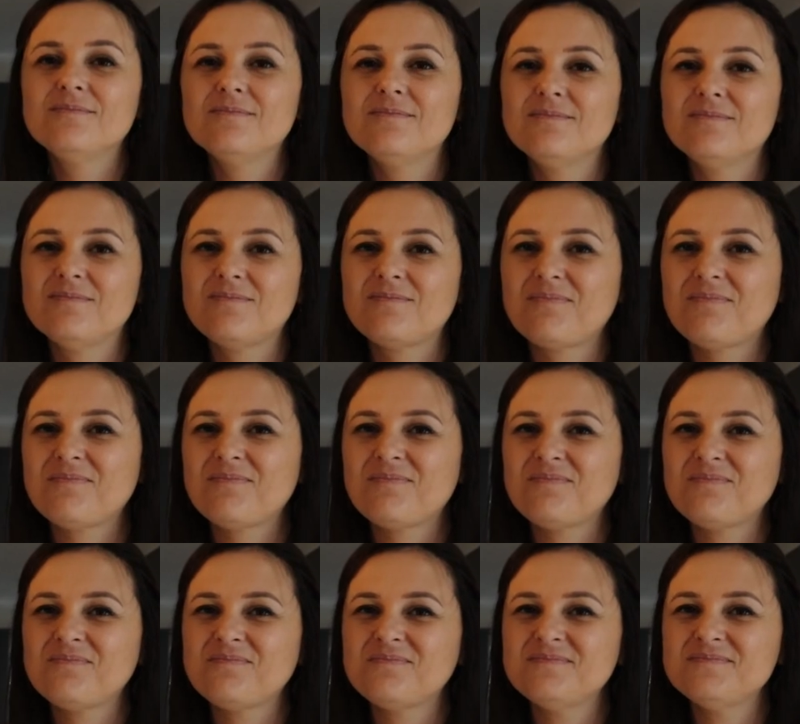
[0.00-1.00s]

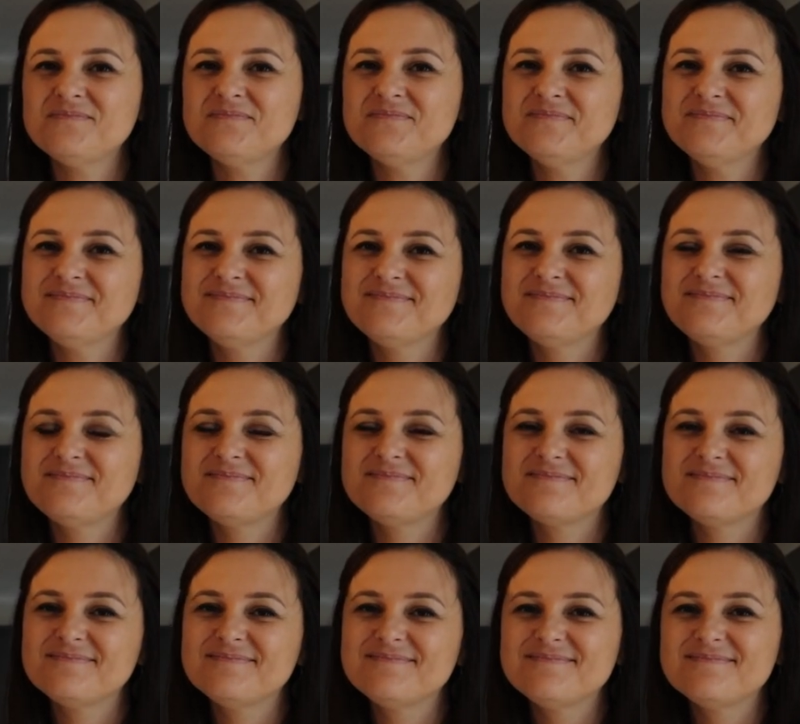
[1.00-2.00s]

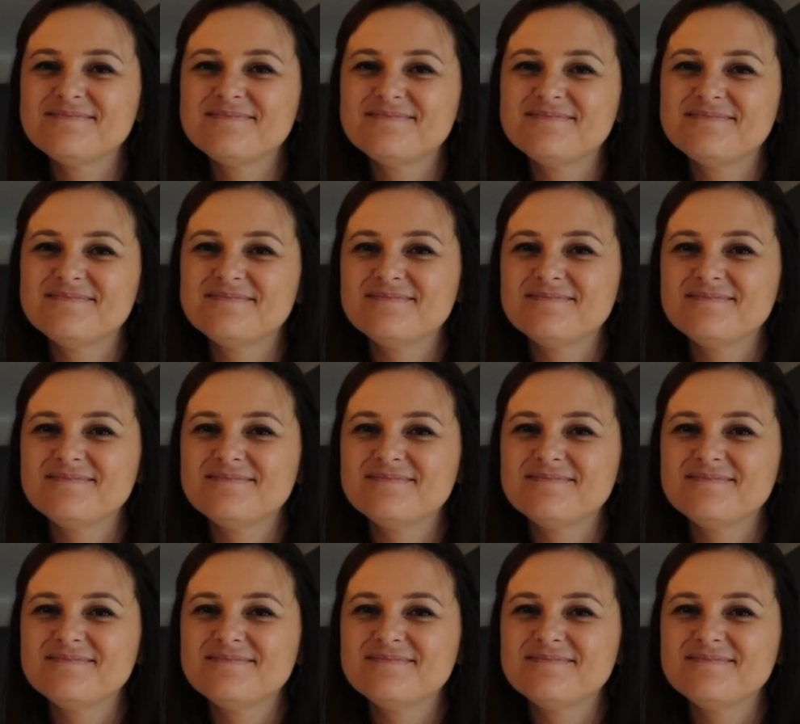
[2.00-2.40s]
This person isn't speaking.